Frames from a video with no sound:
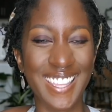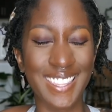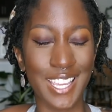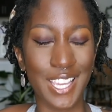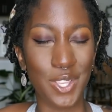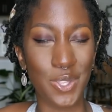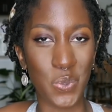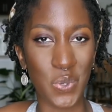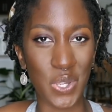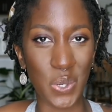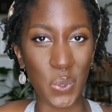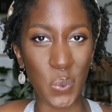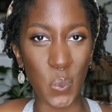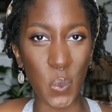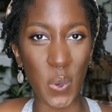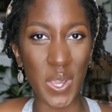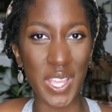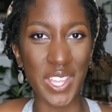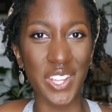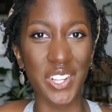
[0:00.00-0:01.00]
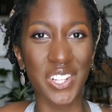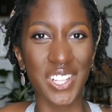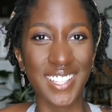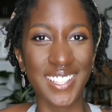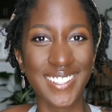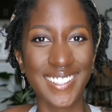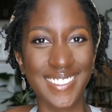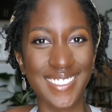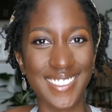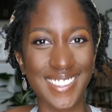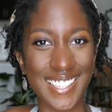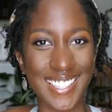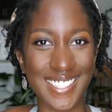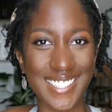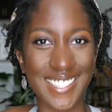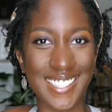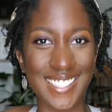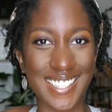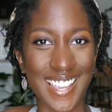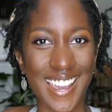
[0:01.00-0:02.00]
that you can will this
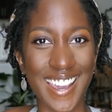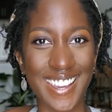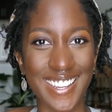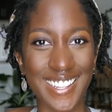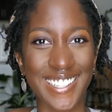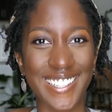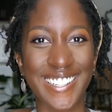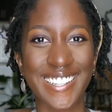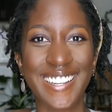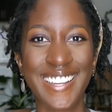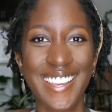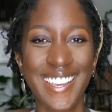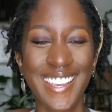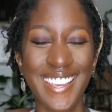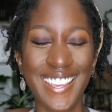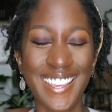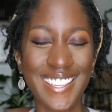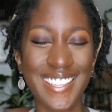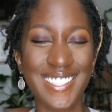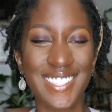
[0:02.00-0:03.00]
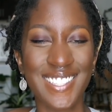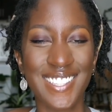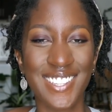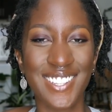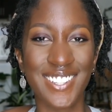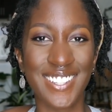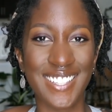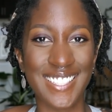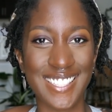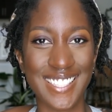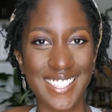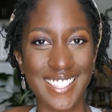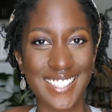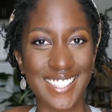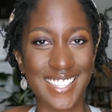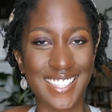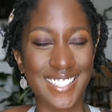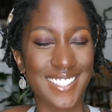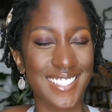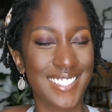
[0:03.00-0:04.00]
desire into your
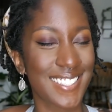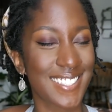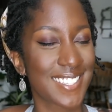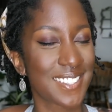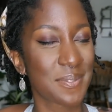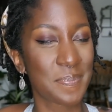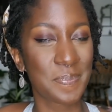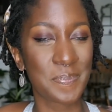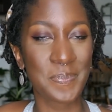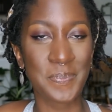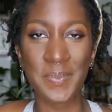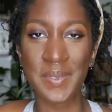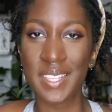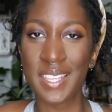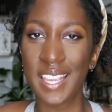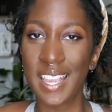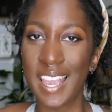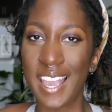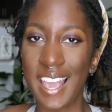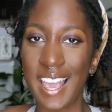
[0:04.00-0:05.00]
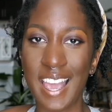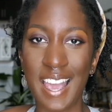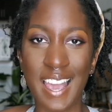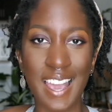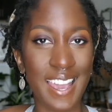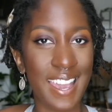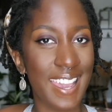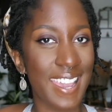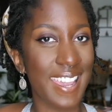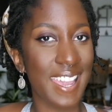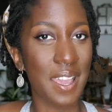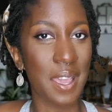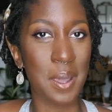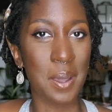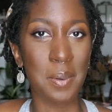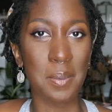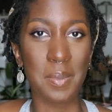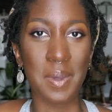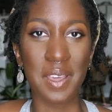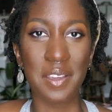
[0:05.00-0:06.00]
existence. I
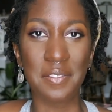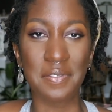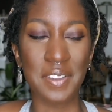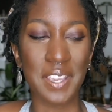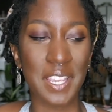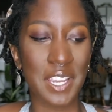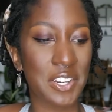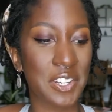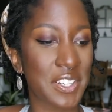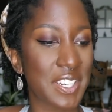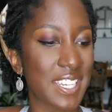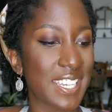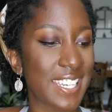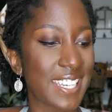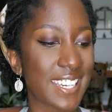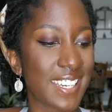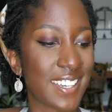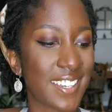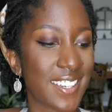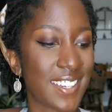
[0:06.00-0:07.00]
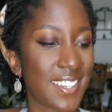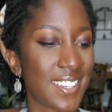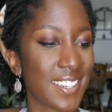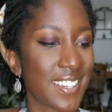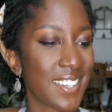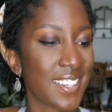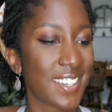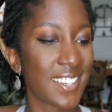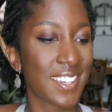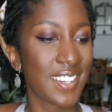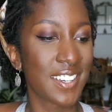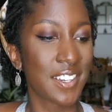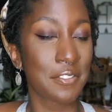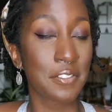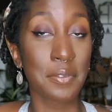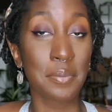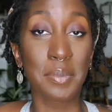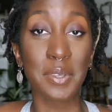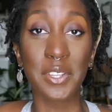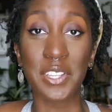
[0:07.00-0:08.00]
am very
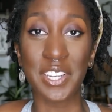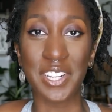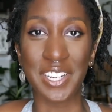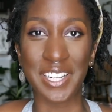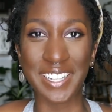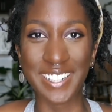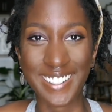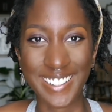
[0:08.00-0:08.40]
familiar